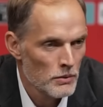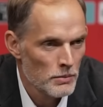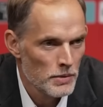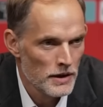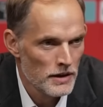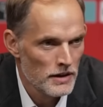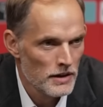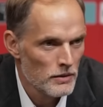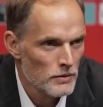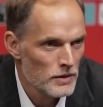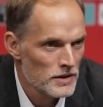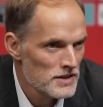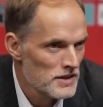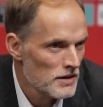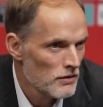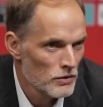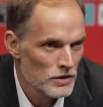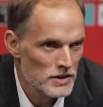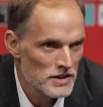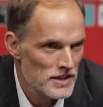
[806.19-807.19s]
opinion when
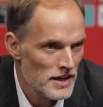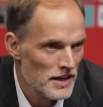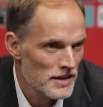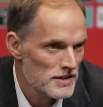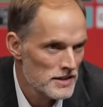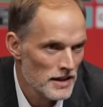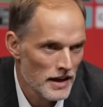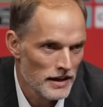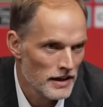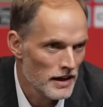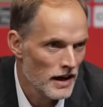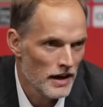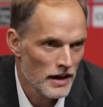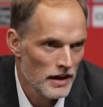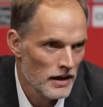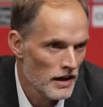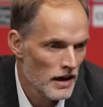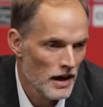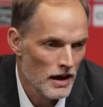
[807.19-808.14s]
someone says, like, I,